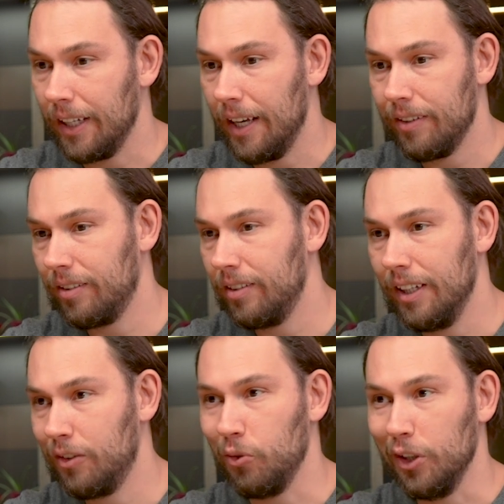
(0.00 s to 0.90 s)
I guess
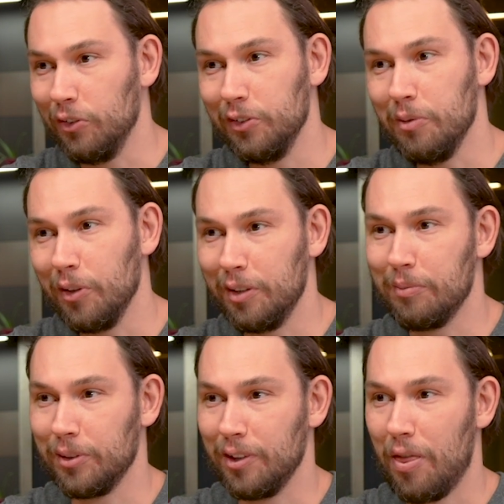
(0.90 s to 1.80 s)
that's one of the most
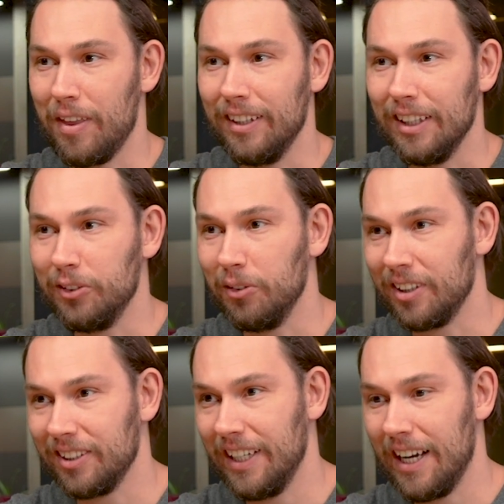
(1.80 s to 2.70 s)
important things that you
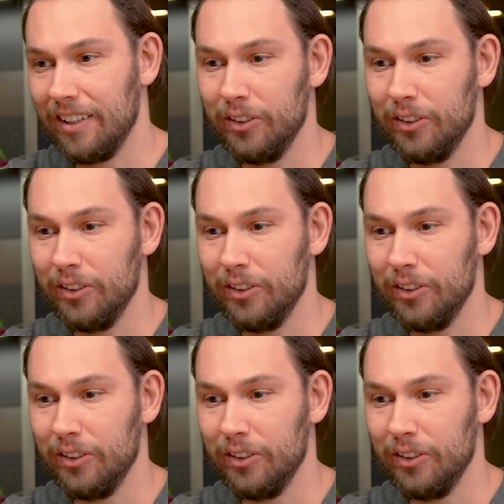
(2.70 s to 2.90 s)
learn there.